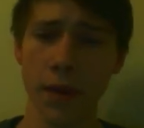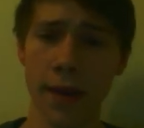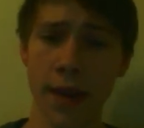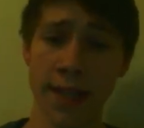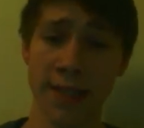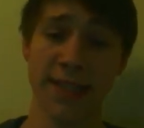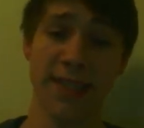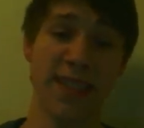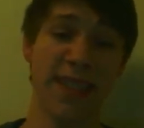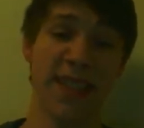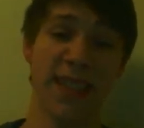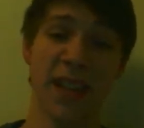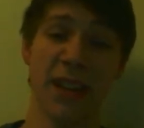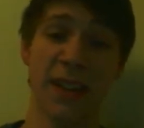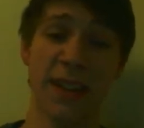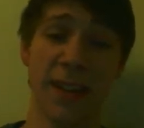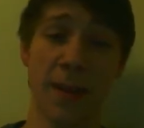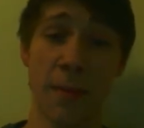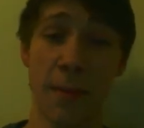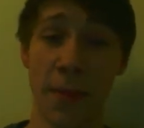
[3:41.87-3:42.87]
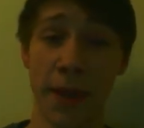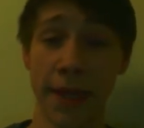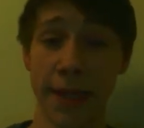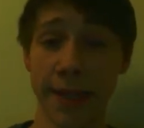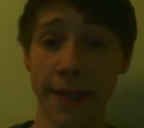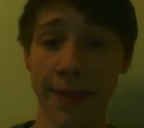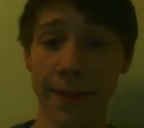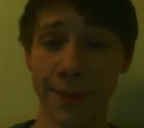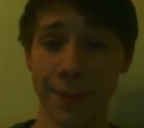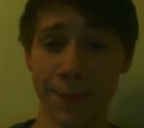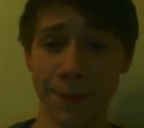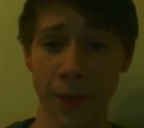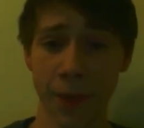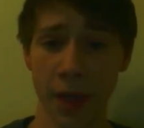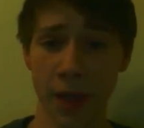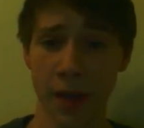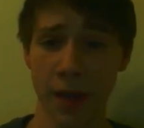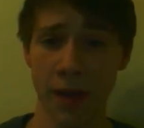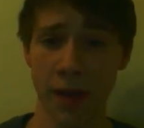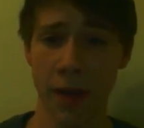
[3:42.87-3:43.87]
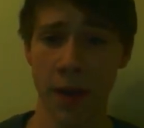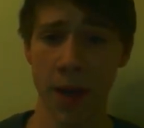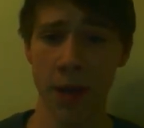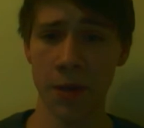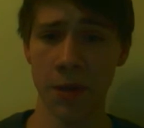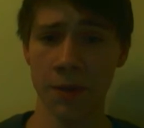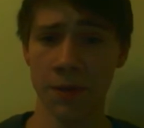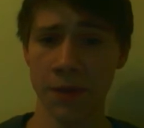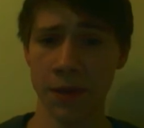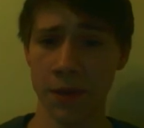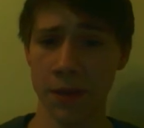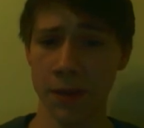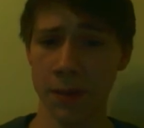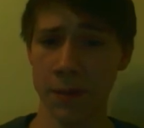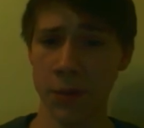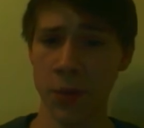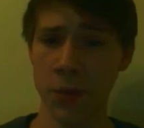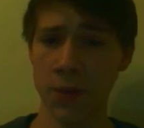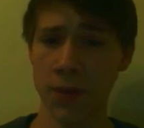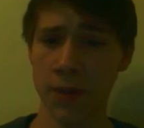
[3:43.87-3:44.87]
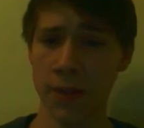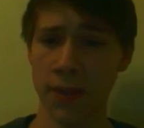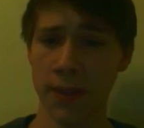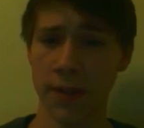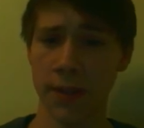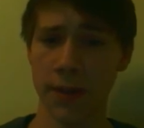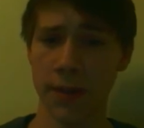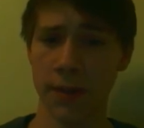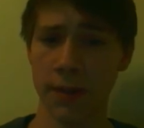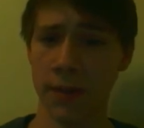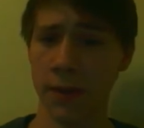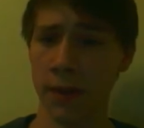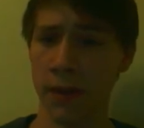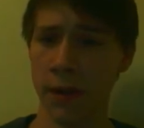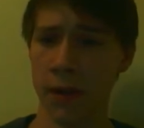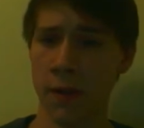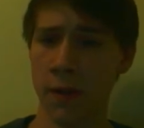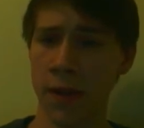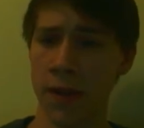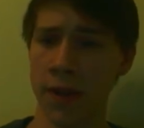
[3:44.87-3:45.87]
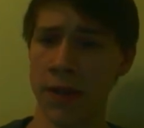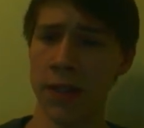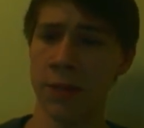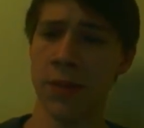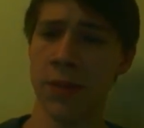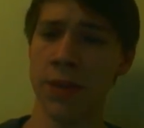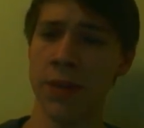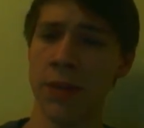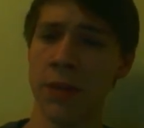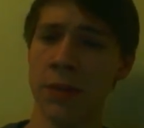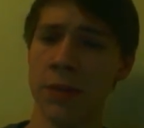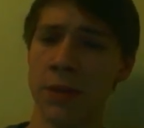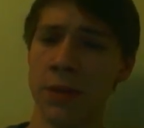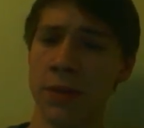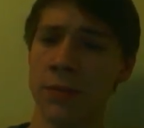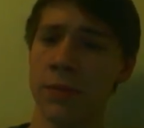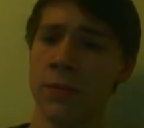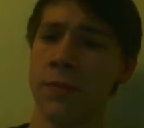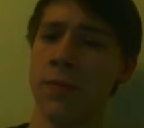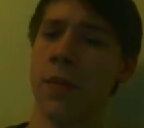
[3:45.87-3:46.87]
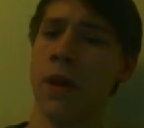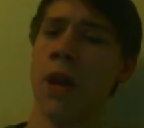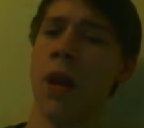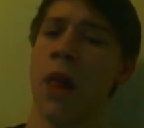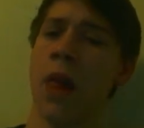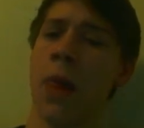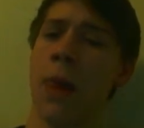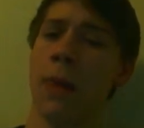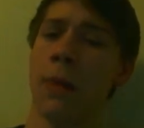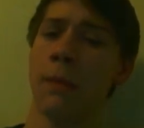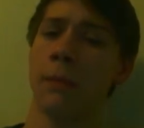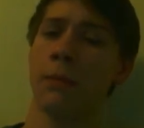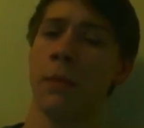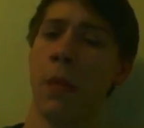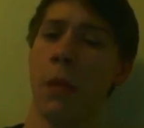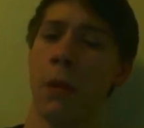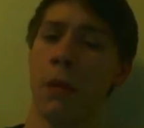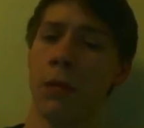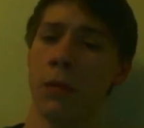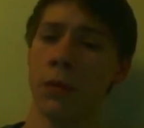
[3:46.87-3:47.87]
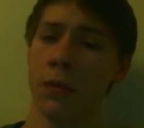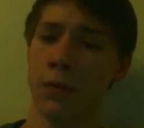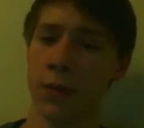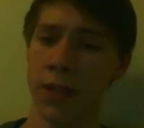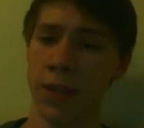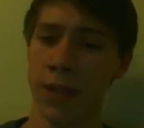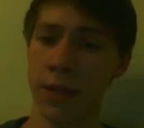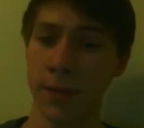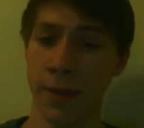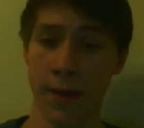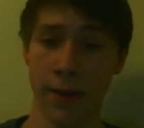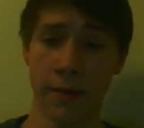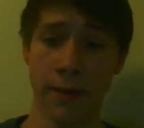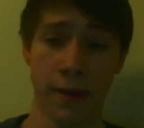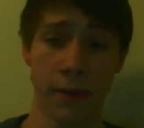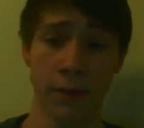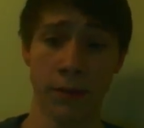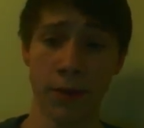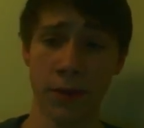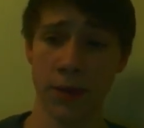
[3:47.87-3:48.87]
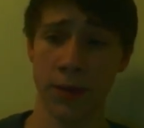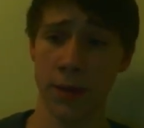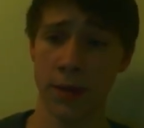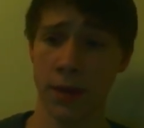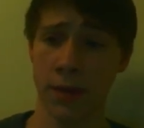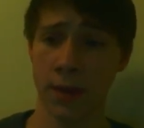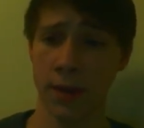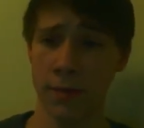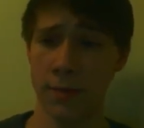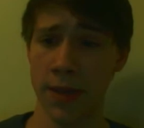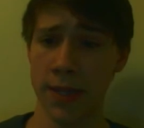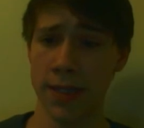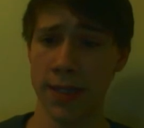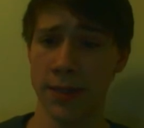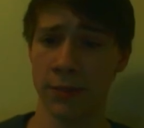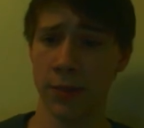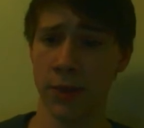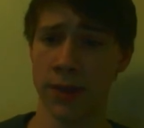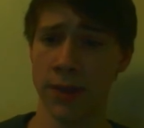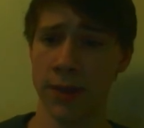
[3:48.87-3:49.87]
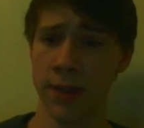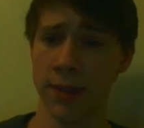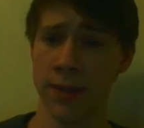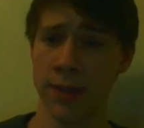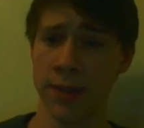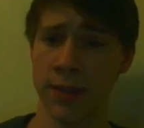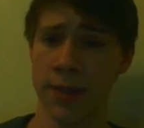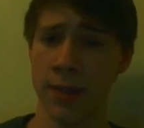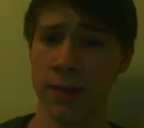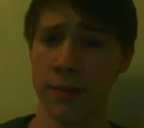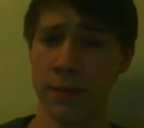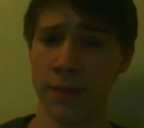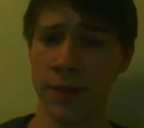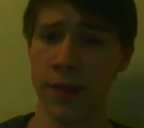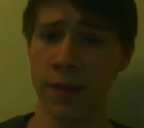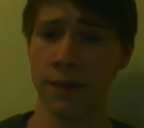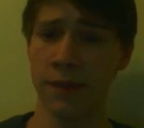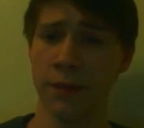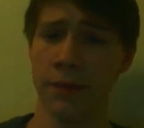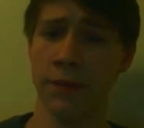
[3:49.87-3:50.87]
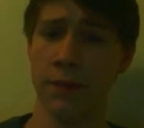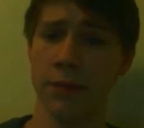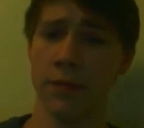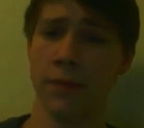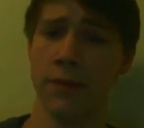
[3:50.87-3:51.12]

as it is curly and pink. However, the music that has been used in the background makes the writing seem different,